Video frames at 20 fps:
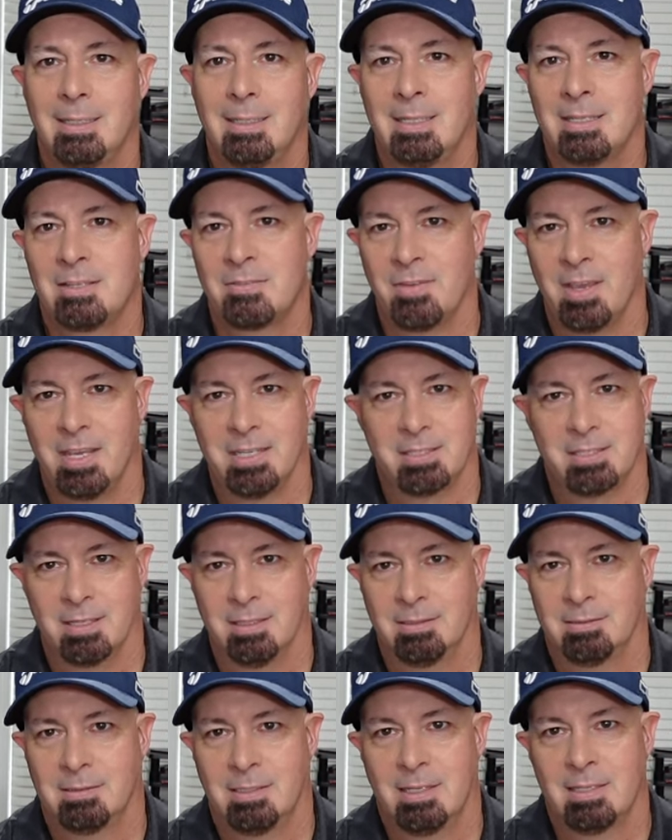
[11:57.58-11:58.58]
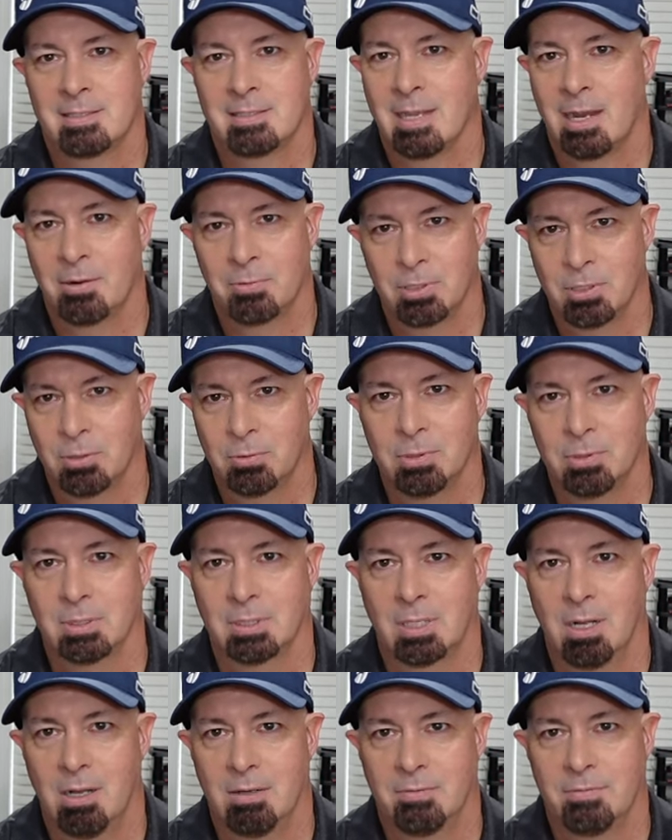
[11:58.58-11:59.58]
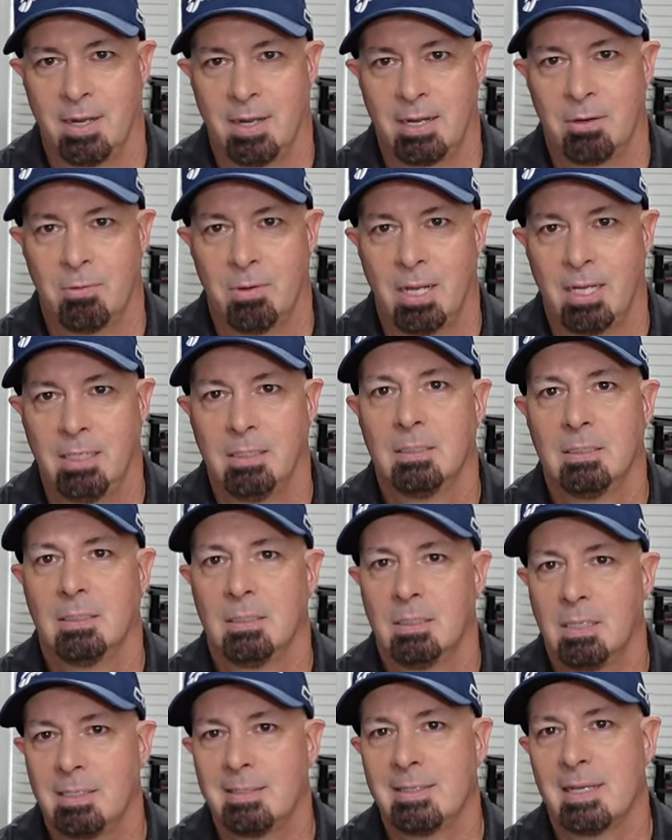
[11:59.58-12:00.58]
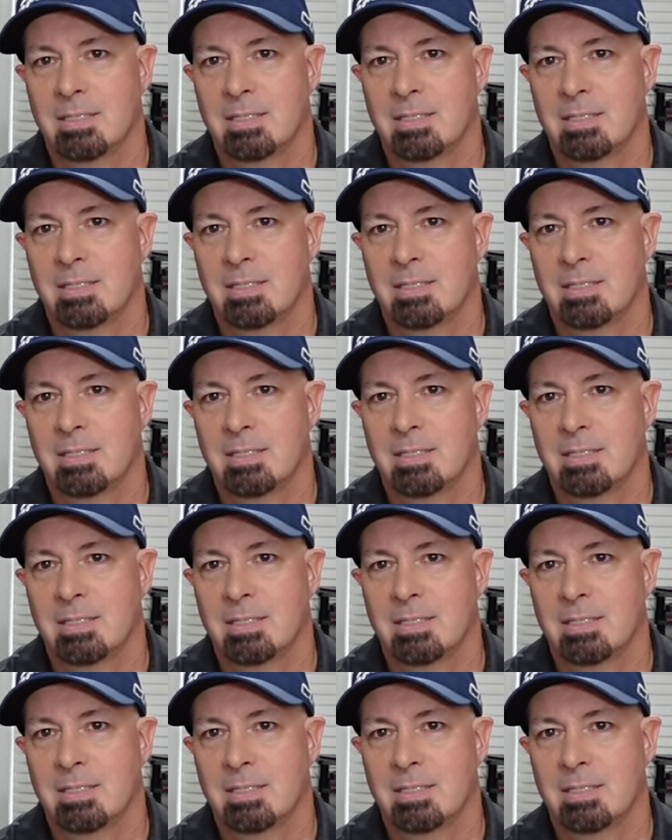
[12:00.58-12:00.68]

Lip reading: let's face it, it's not real world golf. Anyway, it